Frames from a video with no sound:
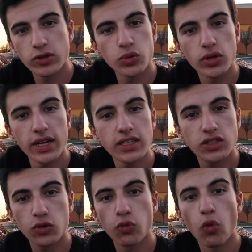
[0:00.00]
which will get us
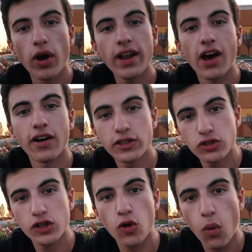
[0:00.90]
to
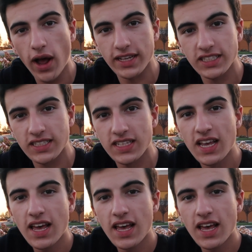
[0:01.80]
100 quests,